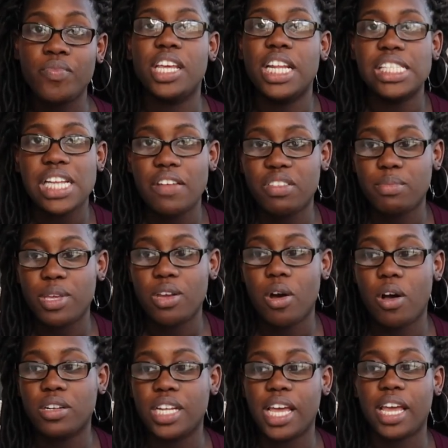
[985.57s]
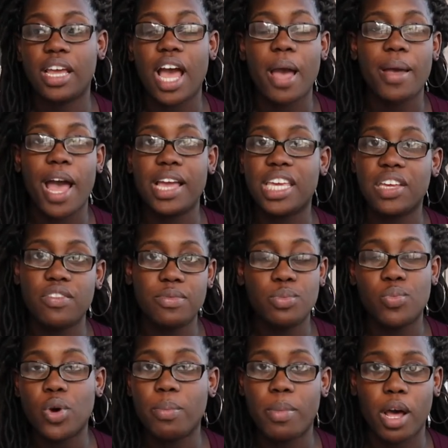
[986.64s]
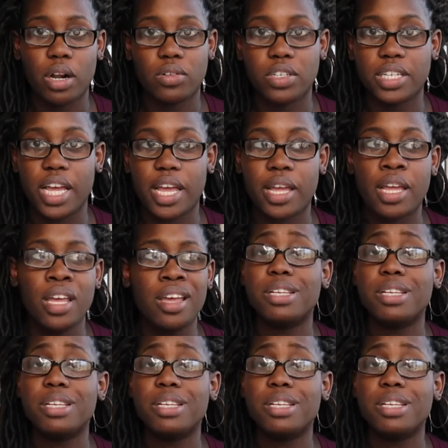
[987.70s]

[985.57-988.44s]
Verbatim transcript: it doesn't have to be all day. I, I give him one bottle a day.